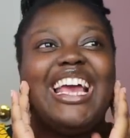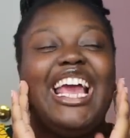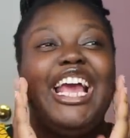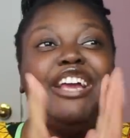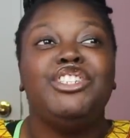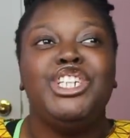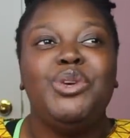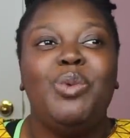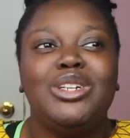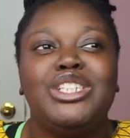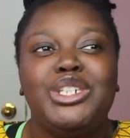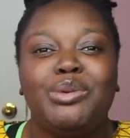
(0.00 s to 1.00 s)
if she
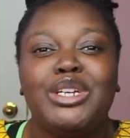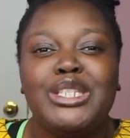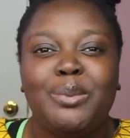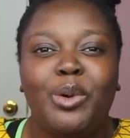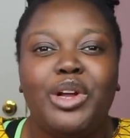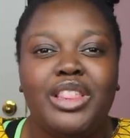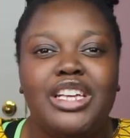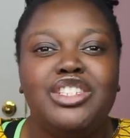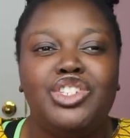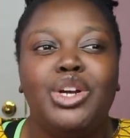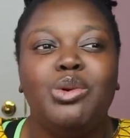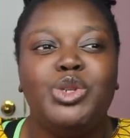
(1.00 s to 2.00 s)
wants to explore
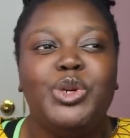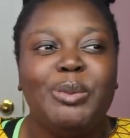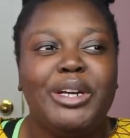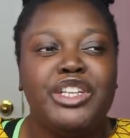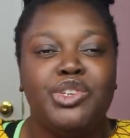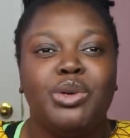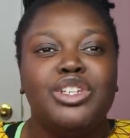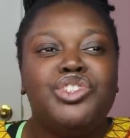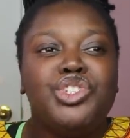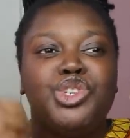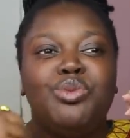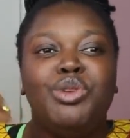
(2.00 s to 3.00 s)
things, don't do it because you
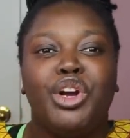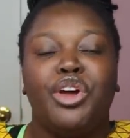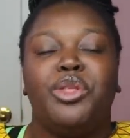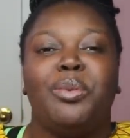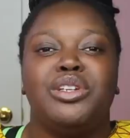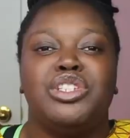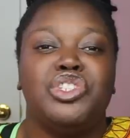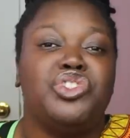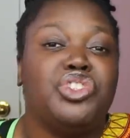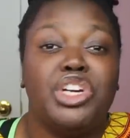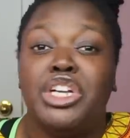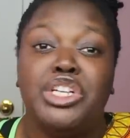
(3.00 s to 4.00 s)
assume your other person is
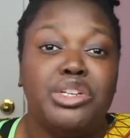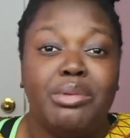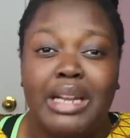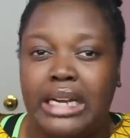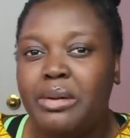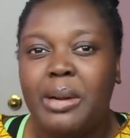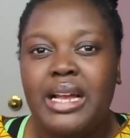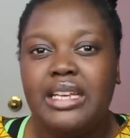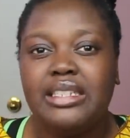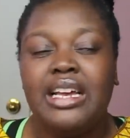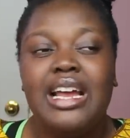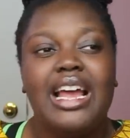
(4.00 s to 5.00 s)
going to do it
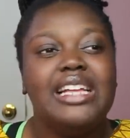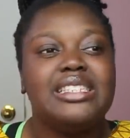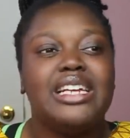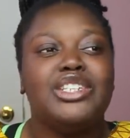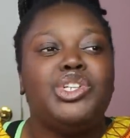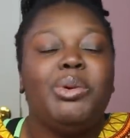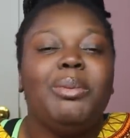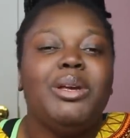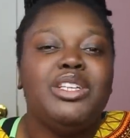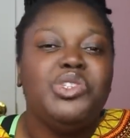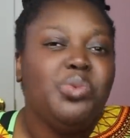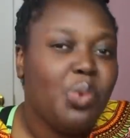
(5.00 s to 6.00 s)
anyways. It's like, do it
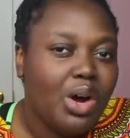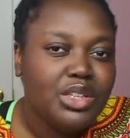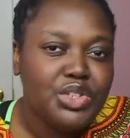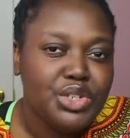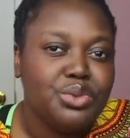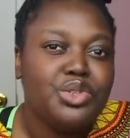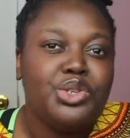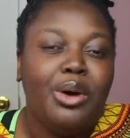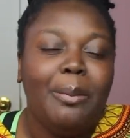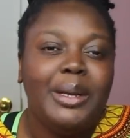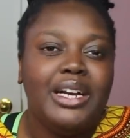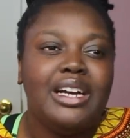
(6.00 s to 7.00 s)
because you want to. Do
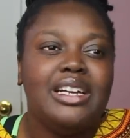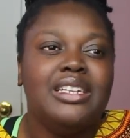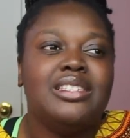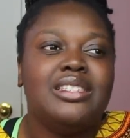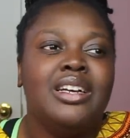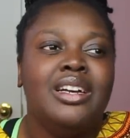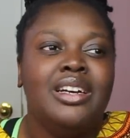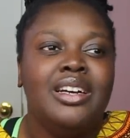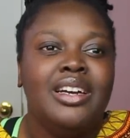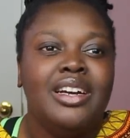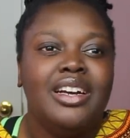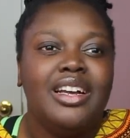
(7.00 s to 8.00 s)
it because
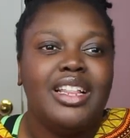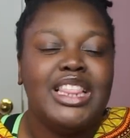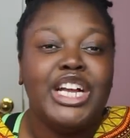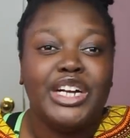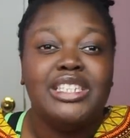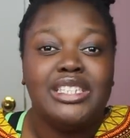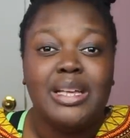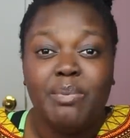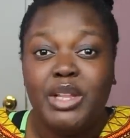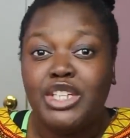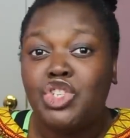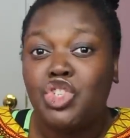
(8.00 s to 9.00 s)
there is
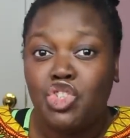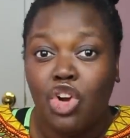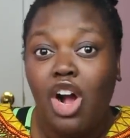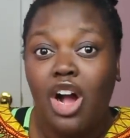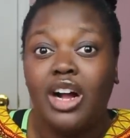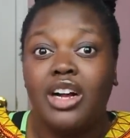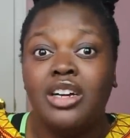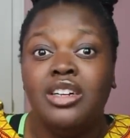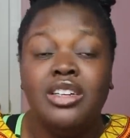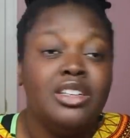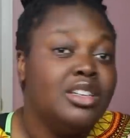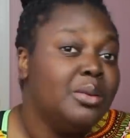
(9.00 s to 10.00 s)
something strong
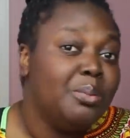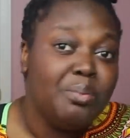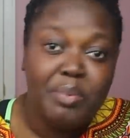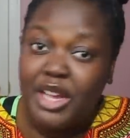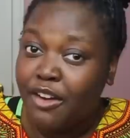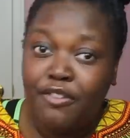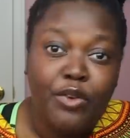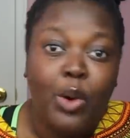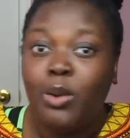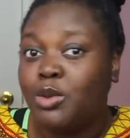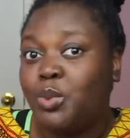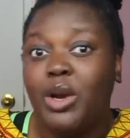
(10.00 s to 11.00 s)
being
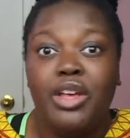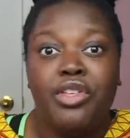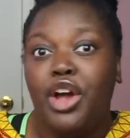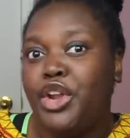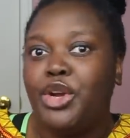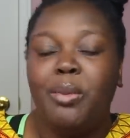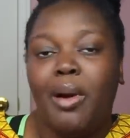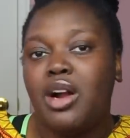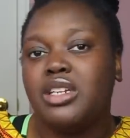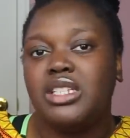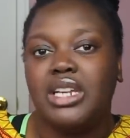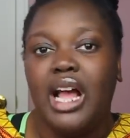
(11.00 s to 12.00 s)
formed with a new
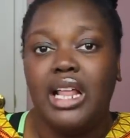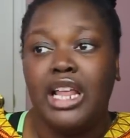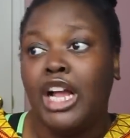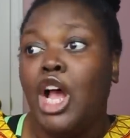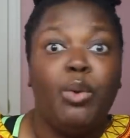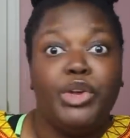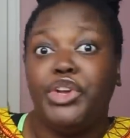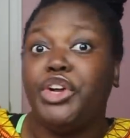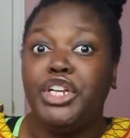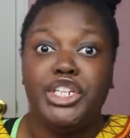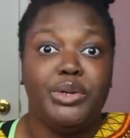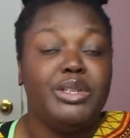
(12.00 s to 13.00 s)
person. Not like, well, you're
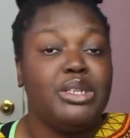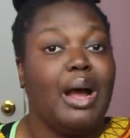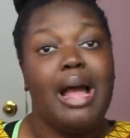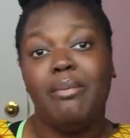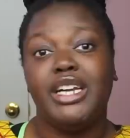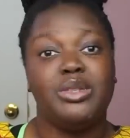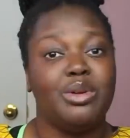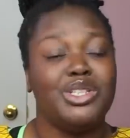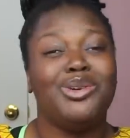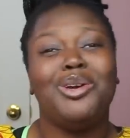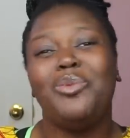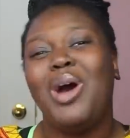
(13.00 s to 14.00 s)
going to do it, so I might as well
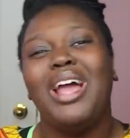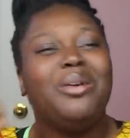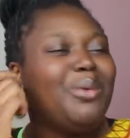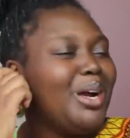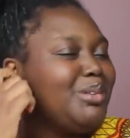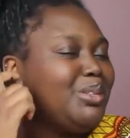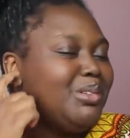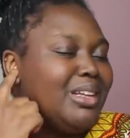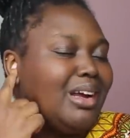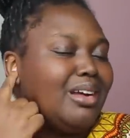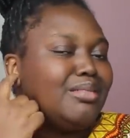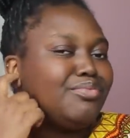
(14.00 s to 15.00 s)
do it. Why are we doing
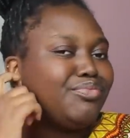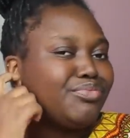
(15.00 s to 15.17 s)
that?